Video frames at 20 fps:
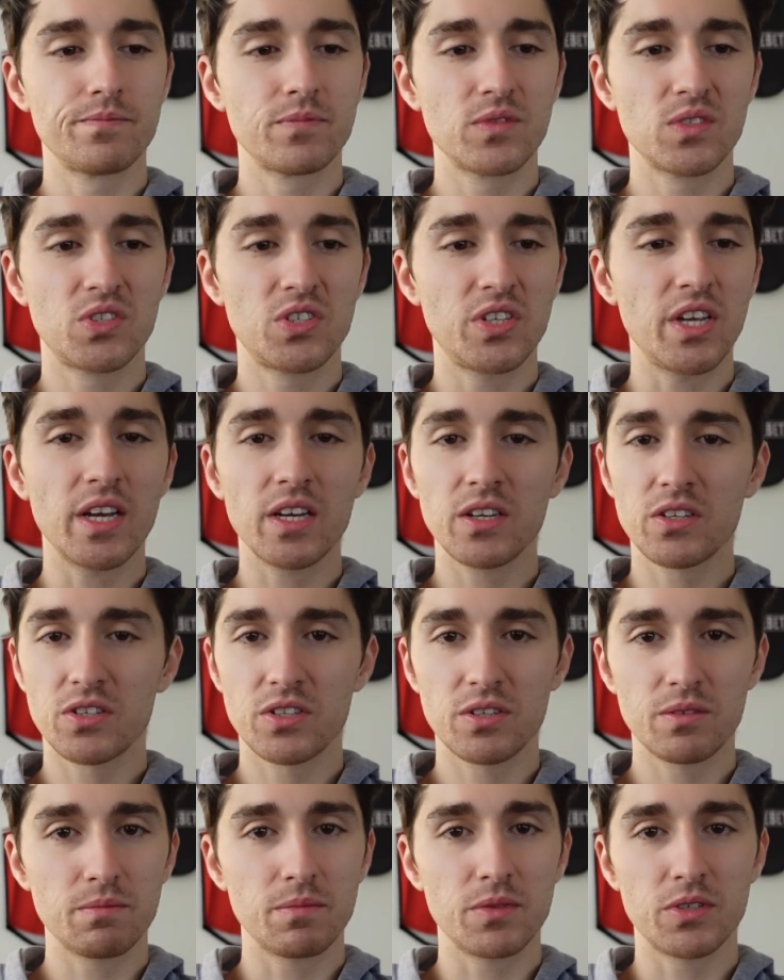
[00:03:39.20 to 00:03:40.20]

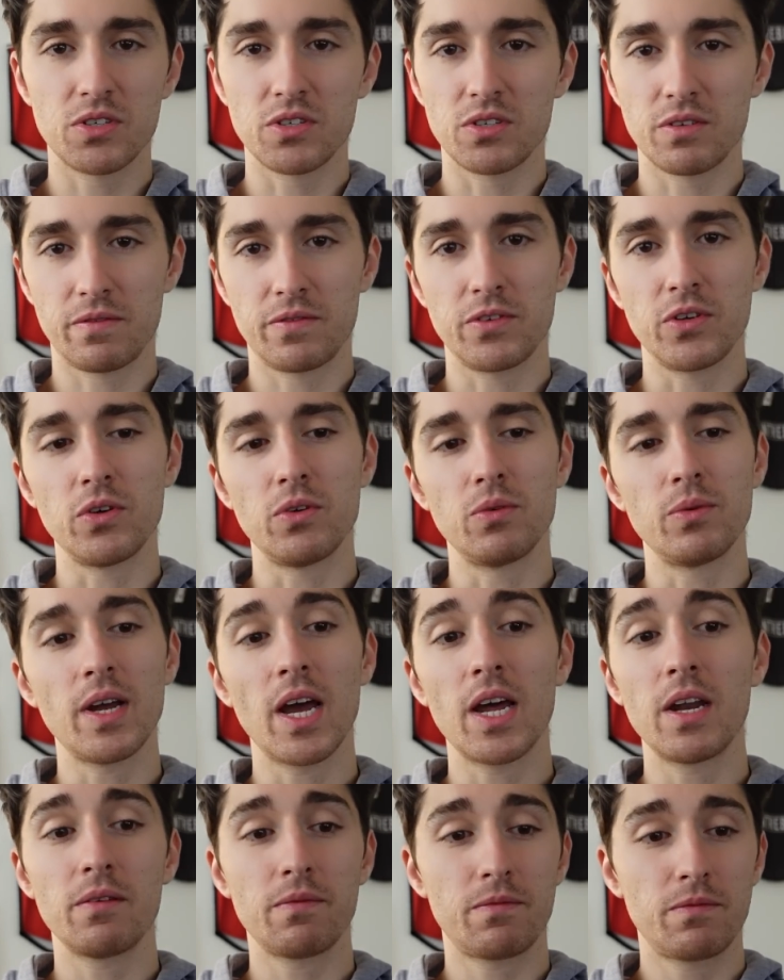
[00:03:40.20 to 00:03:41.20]
Sinks misses a few. We
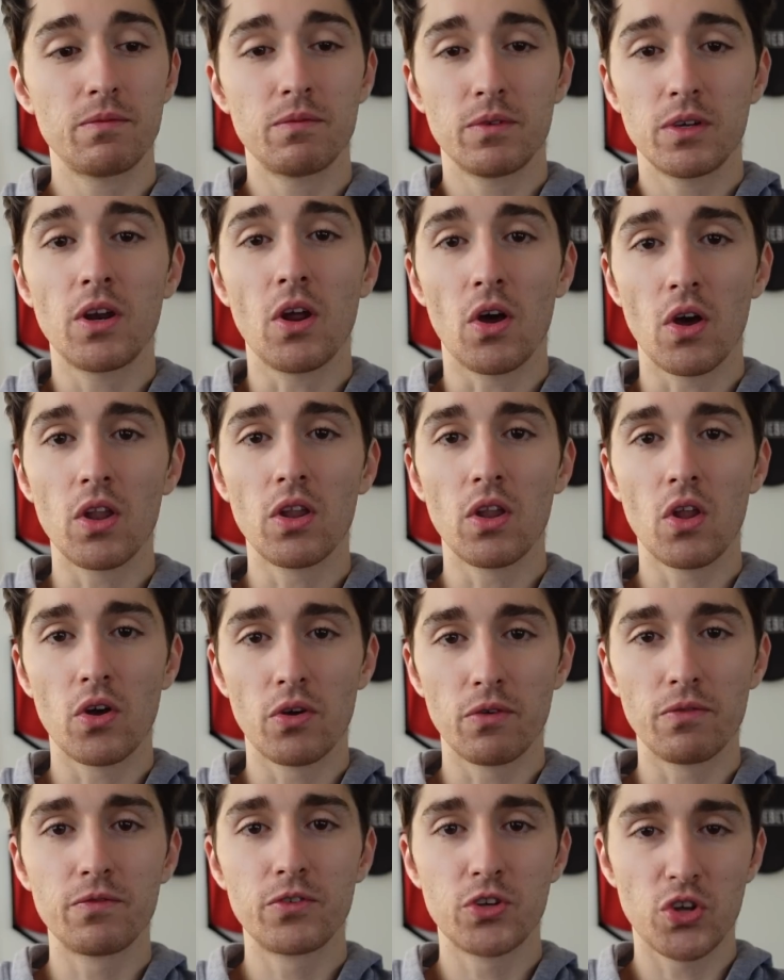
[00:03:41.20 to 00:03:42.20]
had, a lot
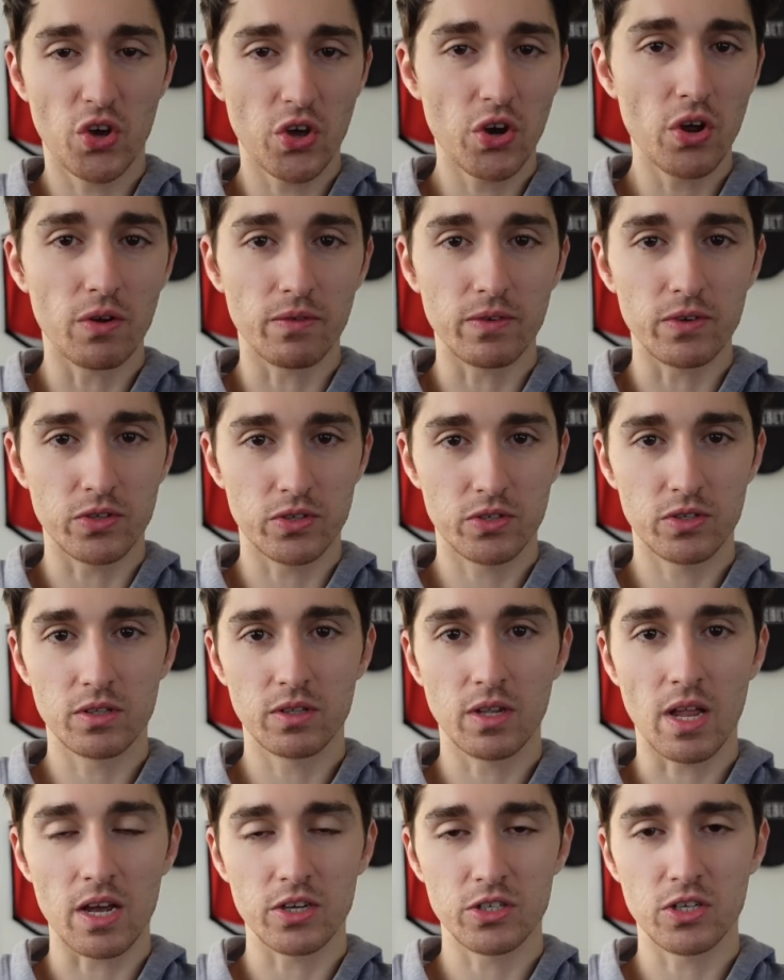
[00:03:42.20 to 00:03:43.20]
of turnovers
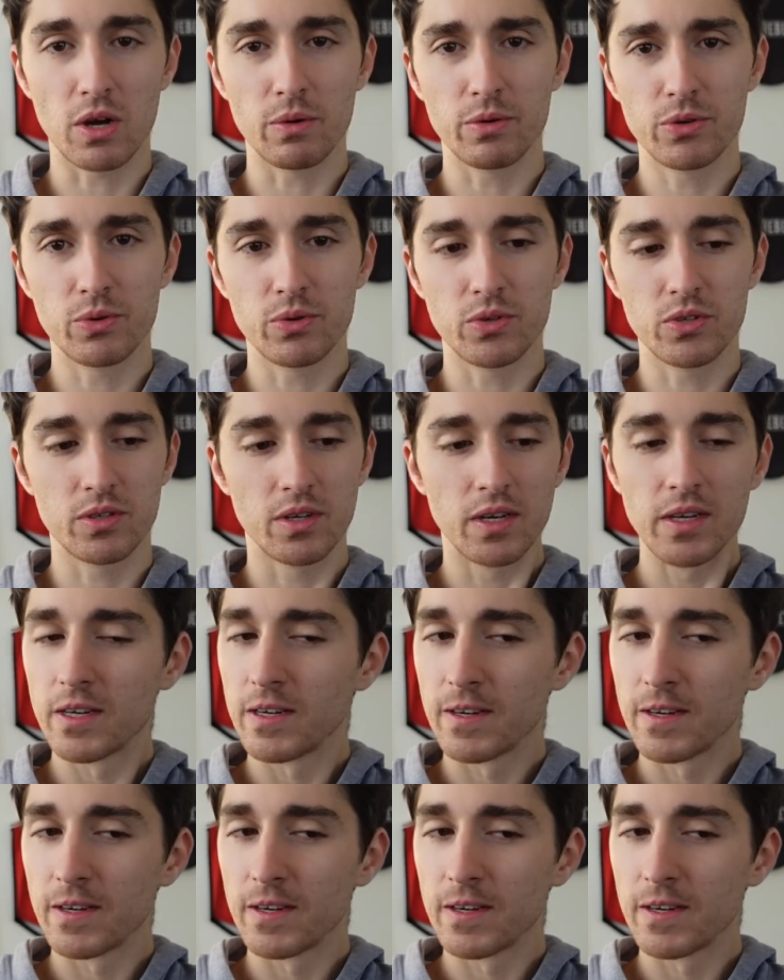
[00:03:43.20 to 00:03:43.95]
last night, which was,